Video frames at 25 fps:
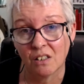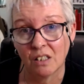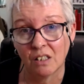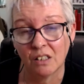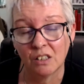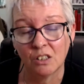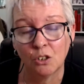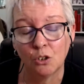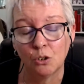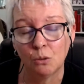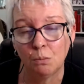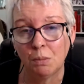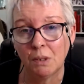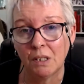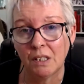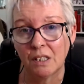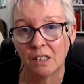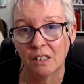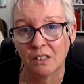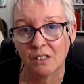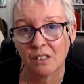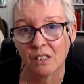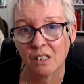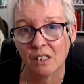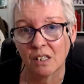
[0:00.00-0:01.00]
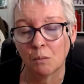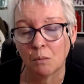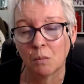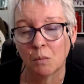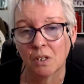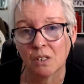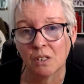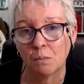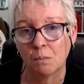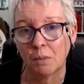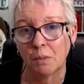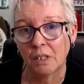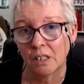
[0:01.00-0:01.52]
So it could be that
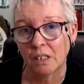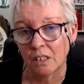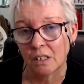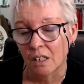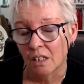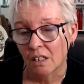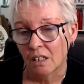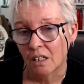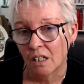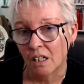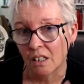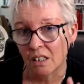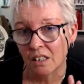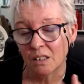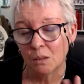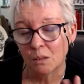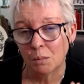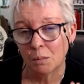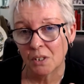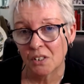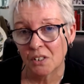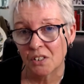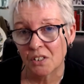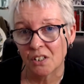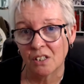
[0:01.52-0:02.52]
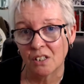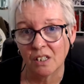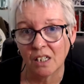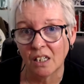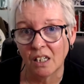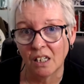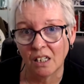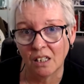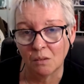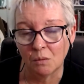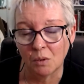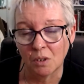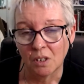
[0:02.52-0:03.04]
someone's being a little bit
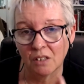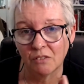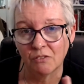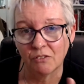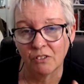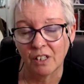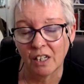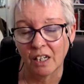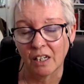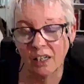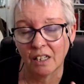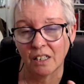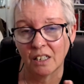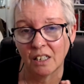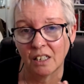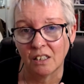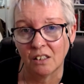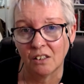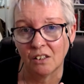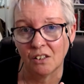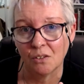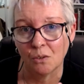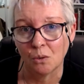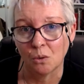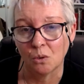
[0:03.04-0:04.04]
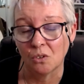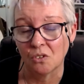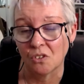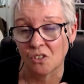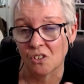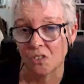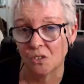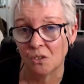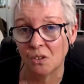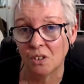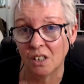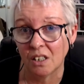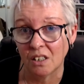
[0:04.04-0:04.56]
sneaky
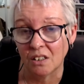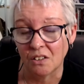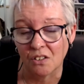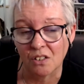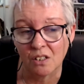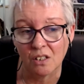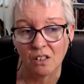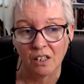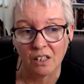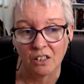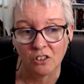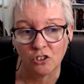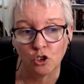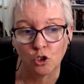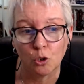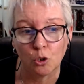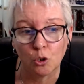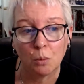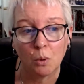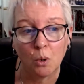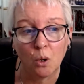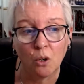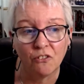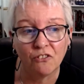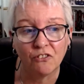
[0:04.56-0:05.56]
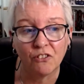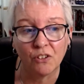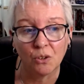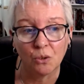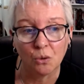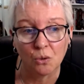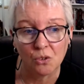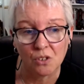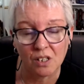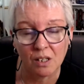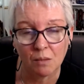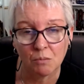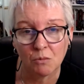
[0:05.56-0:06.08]
concerning this job offer,
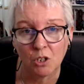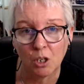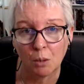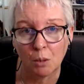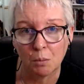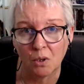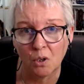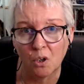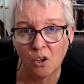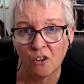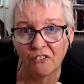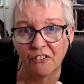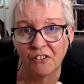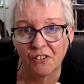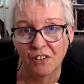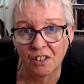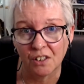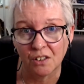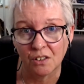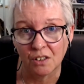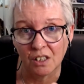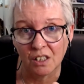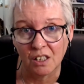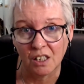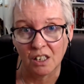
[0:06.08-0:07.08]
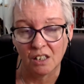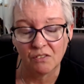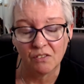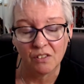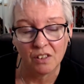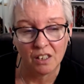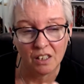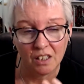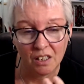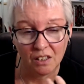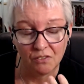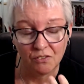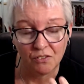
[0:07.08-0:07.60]
or some type of offer they're going to
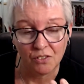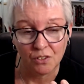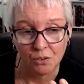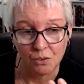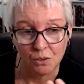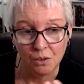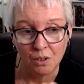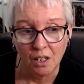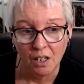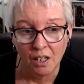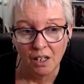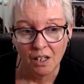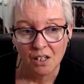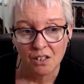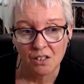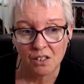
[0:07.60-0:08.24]
give you.